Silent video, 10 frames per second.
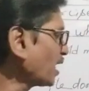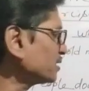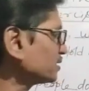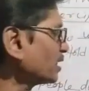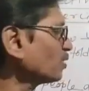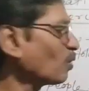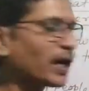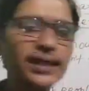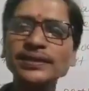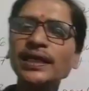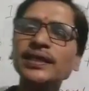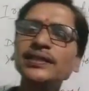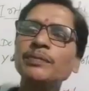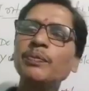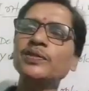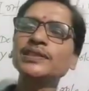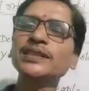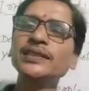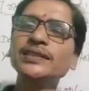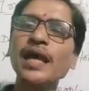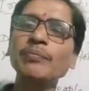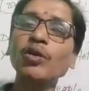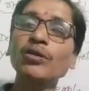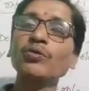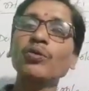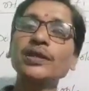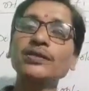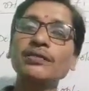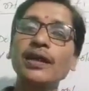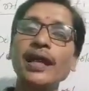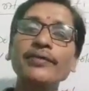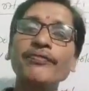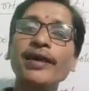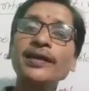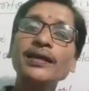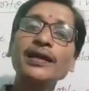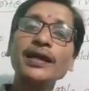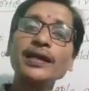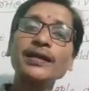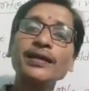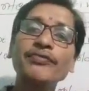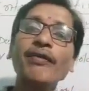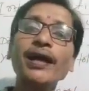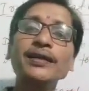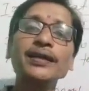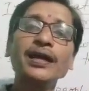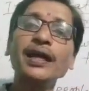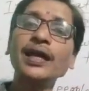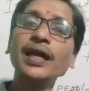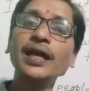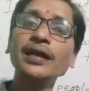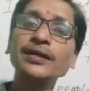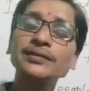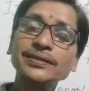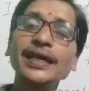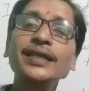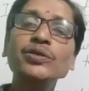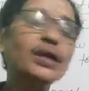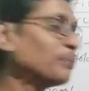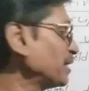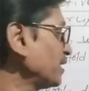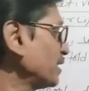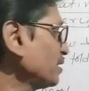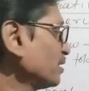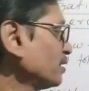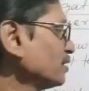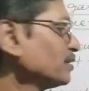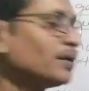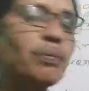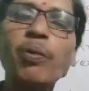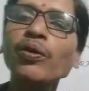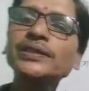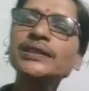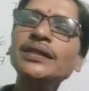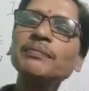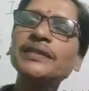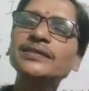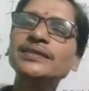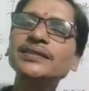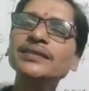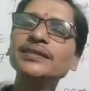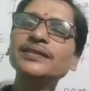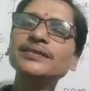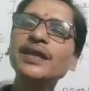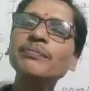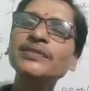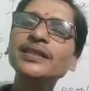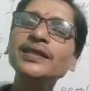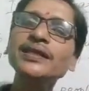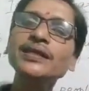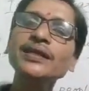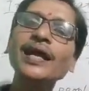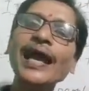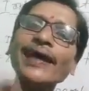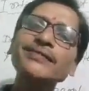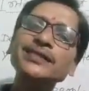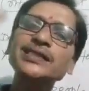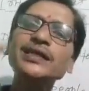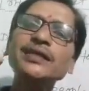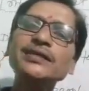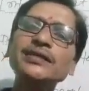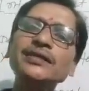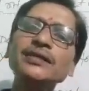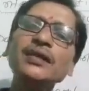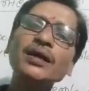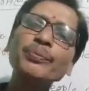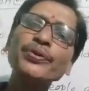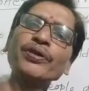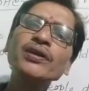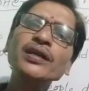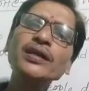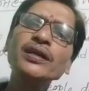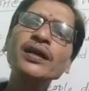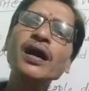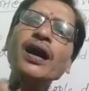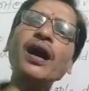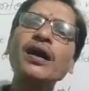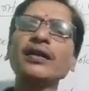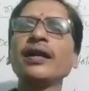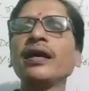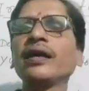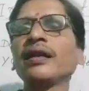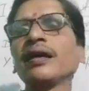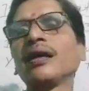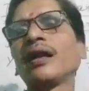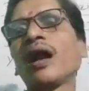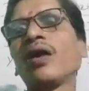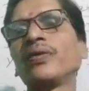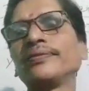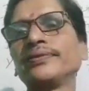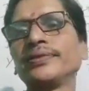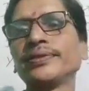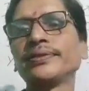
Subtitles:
understand what exactly the fossil is. I am not going to clarify and define and tell you the meaning. Fossil means something ancient buried underground.